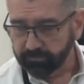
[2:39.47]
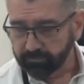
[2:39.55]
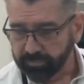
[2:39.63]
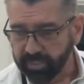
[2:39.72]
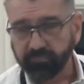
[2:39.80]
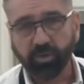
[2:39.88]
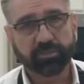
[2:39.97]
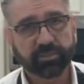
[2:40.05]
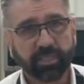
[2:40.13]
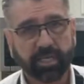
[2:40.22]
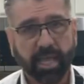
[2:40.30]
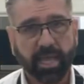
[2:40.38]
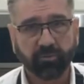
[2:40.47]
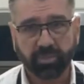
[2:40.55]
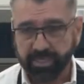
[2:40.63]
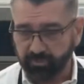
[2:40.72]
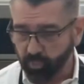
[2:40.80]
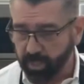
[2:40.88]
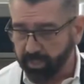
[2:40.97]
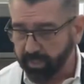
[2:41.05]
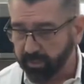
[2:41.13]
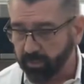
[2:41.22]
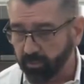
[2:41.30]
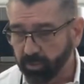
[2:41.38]
defrosted, and it's ready to
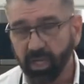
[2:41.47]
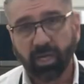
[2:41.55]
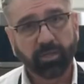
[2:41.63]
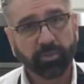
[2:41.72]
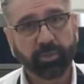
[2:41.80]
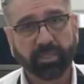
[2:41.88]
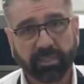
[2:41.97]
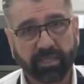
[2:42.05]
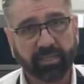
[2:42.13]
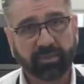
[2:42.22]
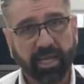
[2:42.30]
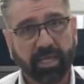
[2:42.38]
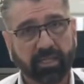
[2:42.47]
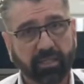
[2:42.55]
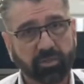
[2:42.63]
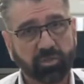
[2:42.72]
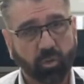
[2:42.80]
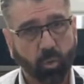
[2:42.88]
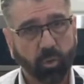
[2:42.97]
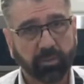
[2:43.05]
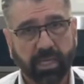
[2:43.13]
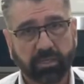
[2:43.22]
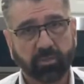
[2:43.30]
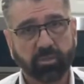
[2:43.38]
go. You can get that in the store.
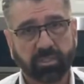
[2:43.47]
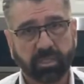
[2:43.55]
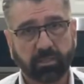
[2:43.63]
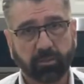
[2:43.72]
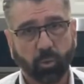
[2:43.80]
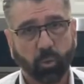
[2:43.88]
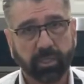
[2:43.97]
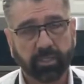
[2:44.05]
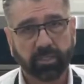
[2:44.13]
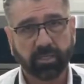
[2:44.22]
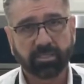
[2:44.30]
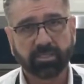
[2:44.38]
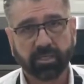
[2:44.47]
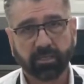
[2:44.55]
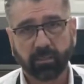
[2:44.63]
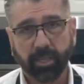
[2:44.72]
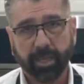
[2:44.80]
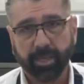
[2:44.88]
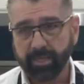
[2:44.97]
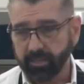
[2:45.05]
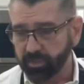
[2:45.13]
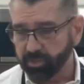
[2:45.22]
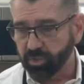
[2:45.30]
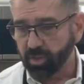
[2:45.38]
They do sell, Goya does sell a
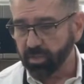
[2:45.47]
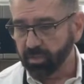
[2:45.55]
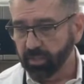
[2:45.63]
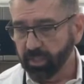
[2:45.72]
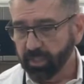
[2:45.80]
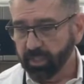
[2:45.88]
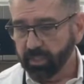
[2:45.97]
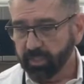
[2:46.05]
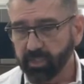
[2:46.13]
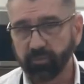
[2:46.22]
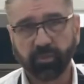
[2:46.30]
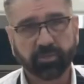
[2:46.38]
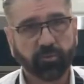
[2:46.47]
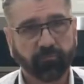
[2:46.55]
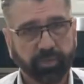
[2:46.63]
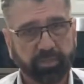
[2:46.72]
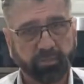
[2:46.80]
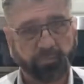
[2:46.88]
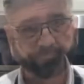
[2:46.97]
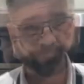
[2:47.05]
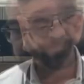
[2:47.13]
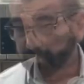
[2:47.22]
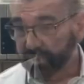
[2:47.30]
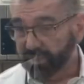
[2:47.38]
jar of the sofrito,
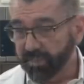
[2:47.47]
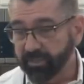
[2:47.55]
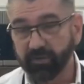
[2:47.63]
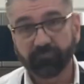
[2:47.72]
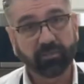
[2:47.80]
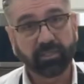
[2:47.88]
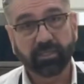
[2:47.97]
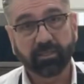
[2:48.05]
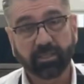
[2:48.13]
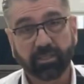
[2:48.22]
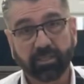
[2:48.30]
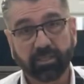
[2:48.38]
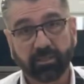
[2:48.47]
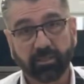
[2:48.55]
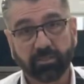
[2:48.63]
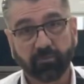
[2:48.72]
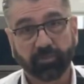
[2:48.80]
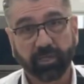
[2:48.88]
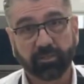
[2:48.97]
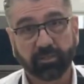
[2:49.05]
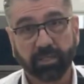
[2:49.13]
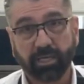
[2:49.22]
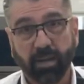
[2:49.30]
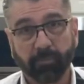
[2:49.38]
but definitely the sofrito
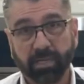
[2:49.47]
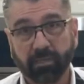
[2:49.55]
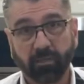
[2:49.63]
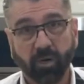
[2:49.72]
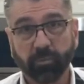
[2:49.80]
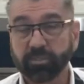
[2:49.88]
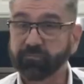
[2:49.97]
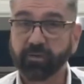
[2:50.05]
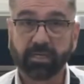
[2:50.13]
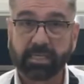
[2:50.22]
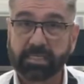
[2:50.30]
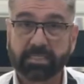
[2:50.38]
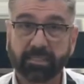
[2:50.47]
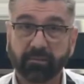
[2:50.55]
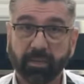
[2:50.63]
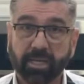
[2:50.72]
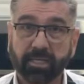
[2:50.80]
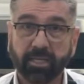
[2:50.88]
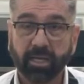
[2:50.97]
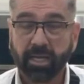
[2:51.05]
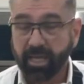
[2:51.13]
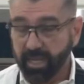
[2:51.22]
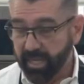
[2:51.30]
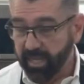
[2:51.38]
that I make at home is very easy to make.
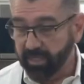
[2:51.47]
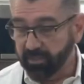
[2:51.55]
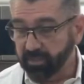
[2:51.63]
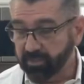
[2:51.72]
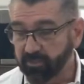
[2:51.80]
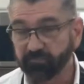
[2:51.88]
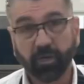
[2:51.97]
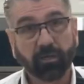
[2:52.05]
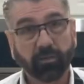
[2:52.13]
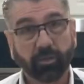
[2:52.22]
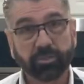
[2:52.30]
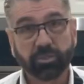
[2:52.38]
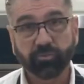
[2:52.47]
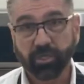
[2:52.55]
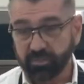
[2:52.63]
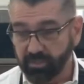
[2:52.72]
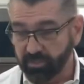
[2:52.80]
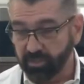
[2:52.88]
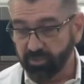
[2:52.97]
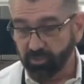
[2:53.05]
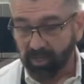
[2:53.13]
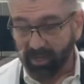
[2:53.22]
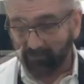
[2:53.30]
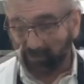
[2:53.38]
And just follow those instructions and you'll have